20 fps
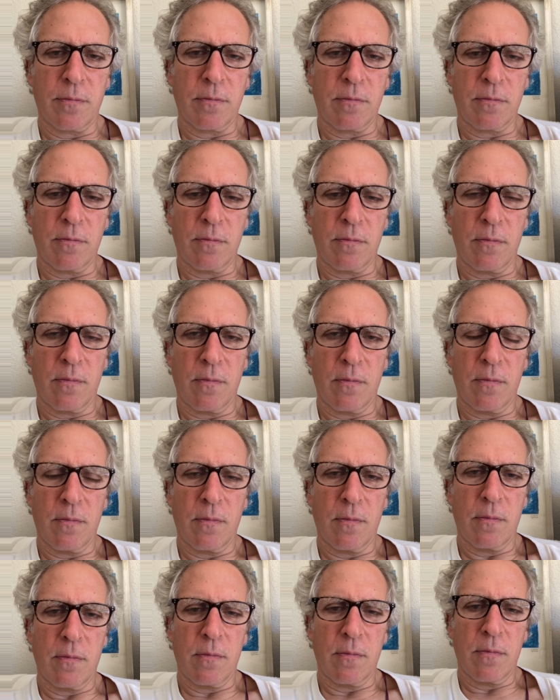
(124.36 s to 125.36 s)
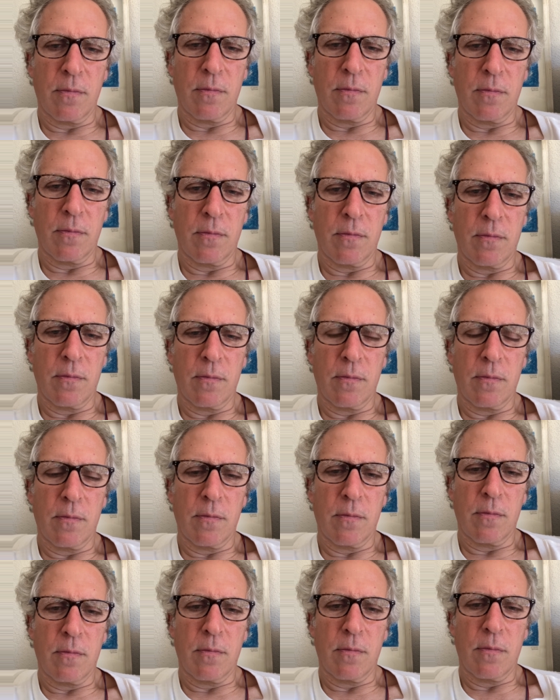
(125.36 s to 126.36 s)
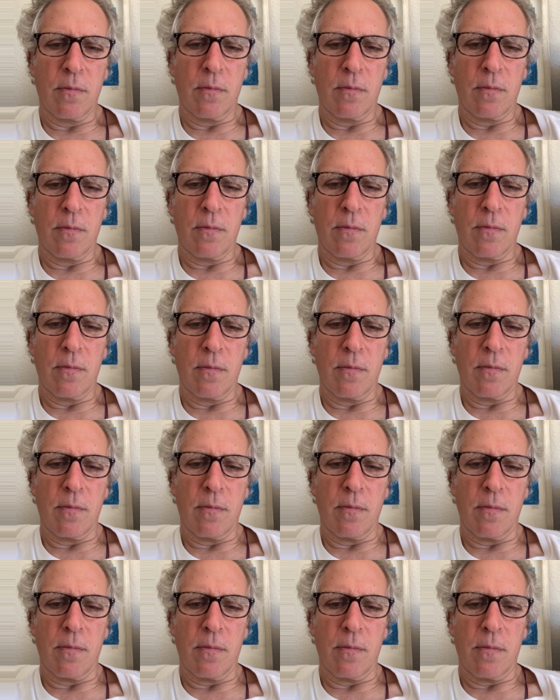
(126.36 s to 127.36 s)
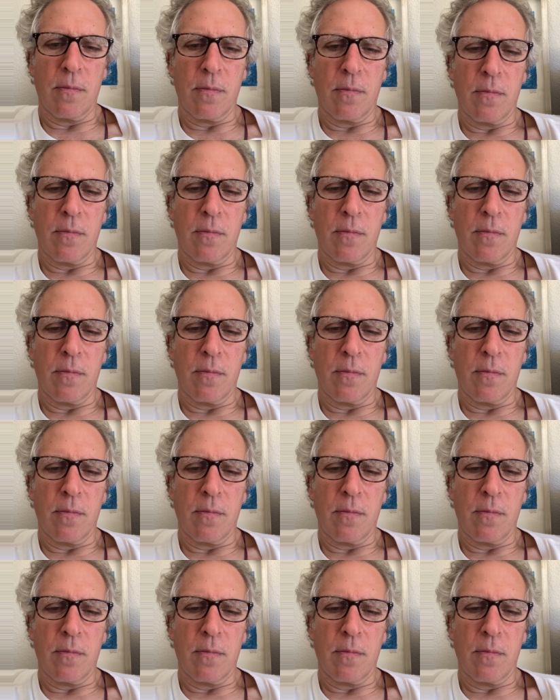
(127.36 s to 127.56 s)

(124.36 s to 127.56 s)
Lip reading: (silence)